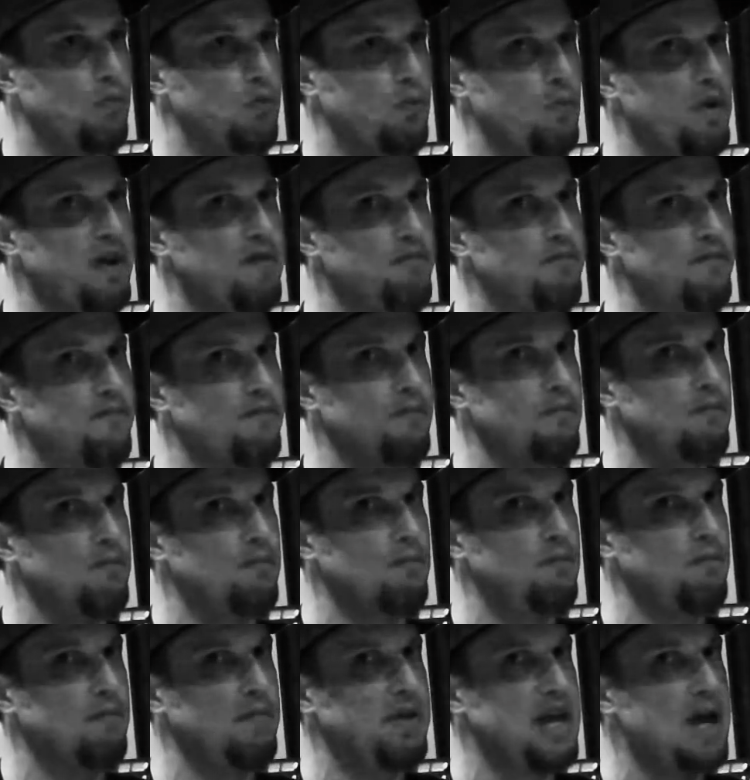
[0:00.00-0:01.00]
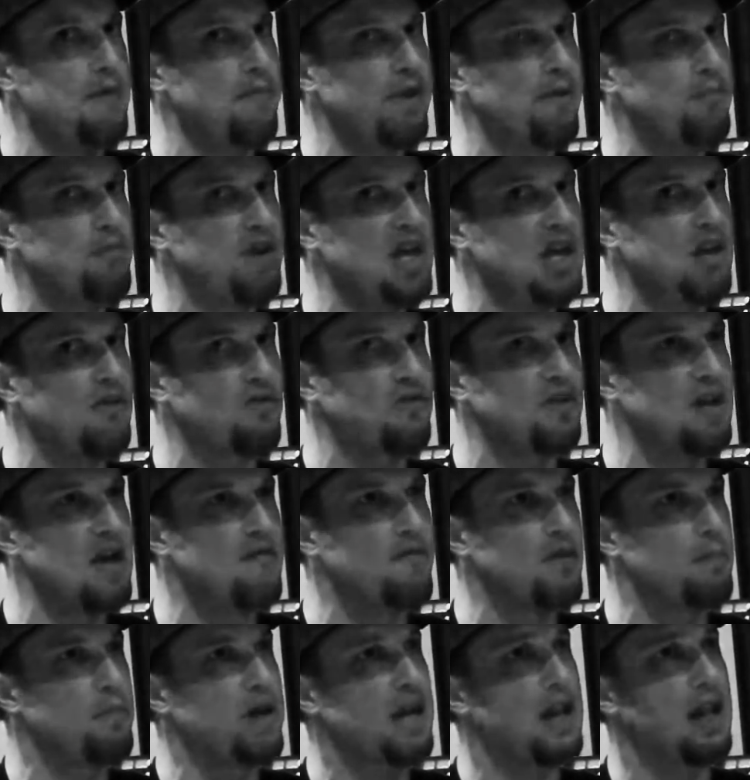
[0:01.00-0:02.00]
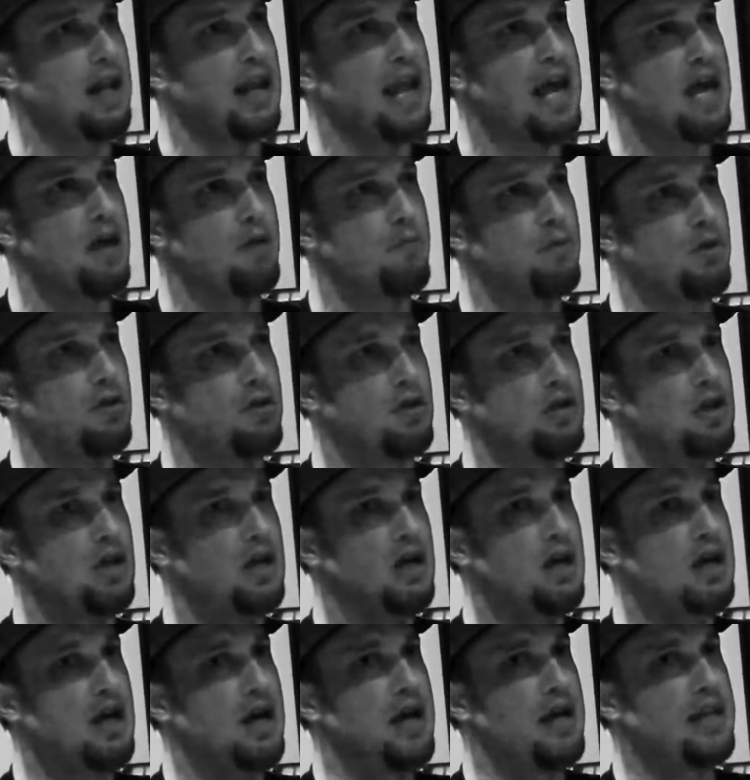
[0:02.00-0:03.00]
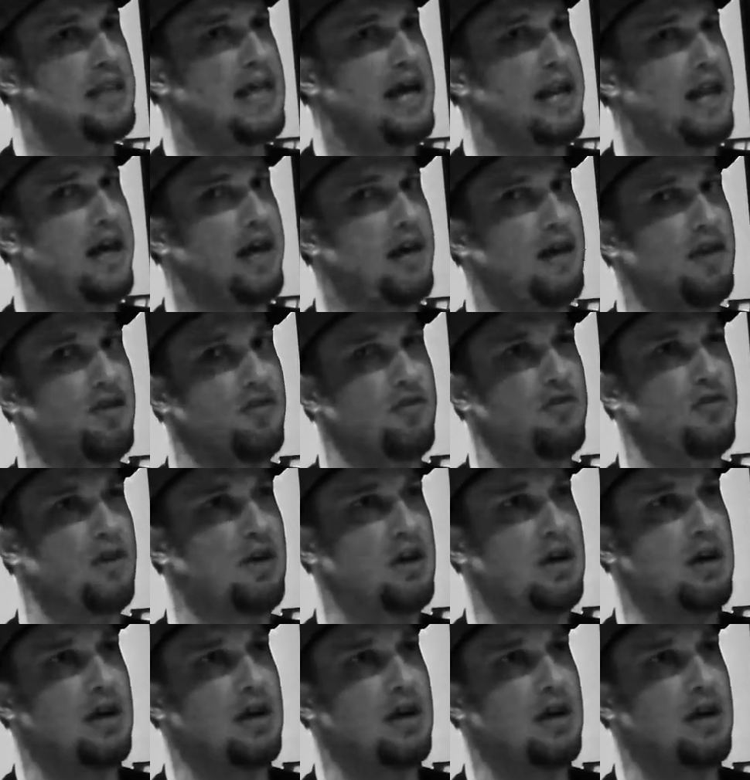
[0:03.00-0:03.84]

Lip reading: MMD has never been a label that has